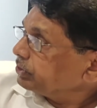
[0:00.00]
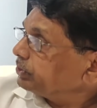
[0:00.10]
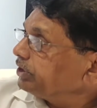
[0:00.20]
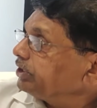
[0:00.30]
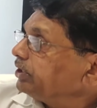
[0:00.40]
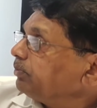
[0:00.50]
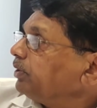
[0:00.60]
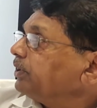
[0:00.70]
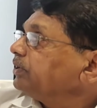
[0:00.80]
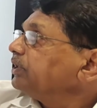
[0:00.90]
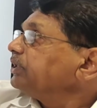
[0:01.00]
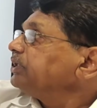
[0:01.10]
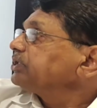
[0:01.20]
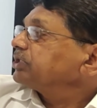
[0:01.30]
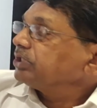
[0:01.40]
to determine the
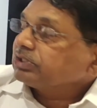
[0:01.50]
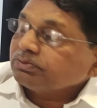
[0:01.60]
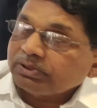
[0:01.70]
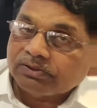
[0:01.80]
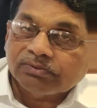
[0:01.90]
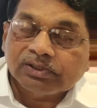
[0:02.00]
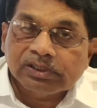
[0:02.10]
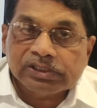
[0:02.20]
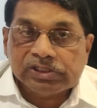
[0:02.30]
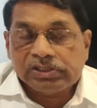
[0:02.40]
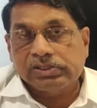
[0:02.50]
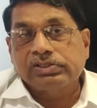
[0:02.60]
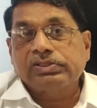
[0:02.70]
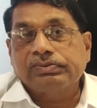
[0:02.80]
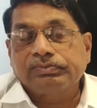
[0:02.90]
distance between the
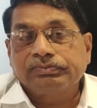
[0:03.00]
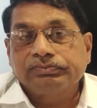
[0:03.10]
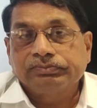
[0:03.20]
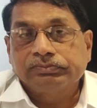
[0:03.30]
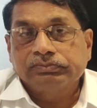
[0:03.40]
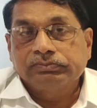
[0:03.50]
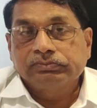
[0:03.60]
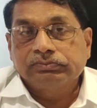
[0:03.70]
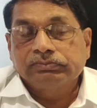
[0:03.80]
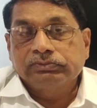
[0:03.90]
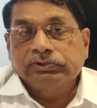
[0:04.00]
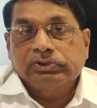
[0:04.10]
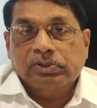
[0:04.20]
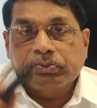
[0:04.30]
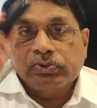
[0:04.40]
genes.
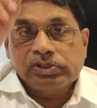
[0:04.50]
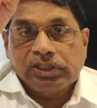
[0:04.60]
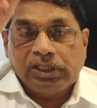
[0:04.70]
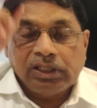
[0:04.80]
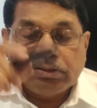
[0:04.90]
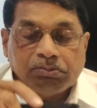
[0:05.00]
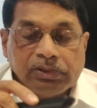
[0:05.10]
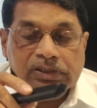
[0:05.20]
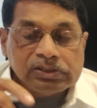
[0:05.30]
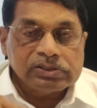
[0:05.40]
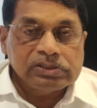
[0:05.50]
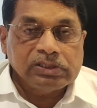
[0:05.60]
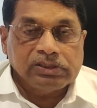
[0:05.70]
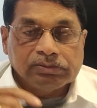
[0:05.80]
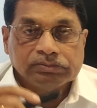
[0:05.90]
Suppose A, B,
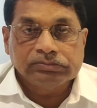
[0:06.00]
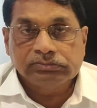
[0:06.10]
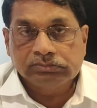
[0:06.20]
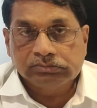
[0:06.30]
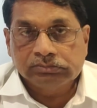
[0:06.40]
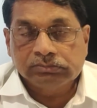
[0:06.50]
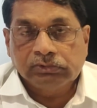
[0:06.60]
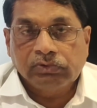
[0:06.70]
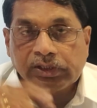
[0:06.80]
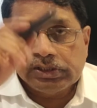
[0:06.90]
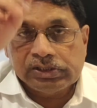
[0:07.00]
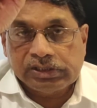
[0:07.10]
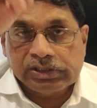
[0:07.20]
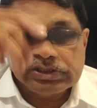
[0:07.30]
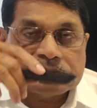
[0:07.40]
C. What is the
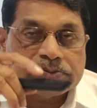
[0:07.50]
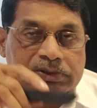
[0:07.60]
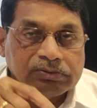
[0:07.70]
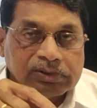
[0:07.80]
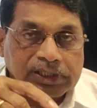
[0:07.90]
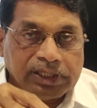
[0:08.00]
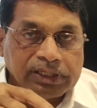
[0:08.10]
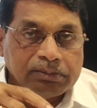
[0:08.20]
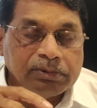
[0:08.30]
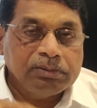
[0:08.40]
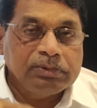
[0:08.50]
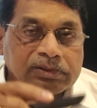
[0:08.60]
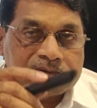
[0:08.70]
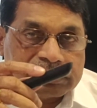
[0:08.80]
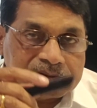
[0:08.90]
distance between A and B,
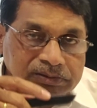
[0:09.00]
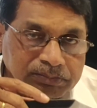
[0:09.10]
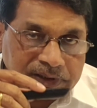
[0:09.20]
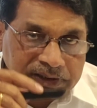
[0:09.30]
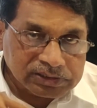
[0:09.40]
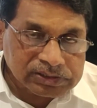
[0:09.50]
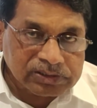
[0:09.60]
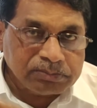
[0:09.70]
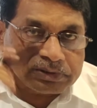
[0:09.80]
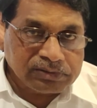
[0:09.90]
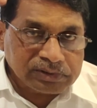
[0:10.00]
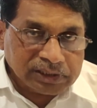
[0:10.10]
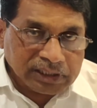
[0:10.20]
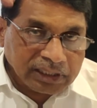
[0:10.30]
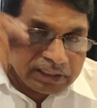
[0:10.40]
between the B and C, between
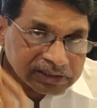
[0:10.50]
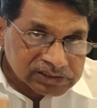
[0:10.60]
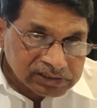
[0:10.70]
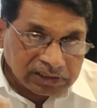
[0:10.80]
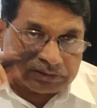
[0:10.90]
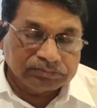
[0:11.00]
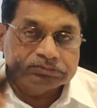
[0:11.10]
the A and C?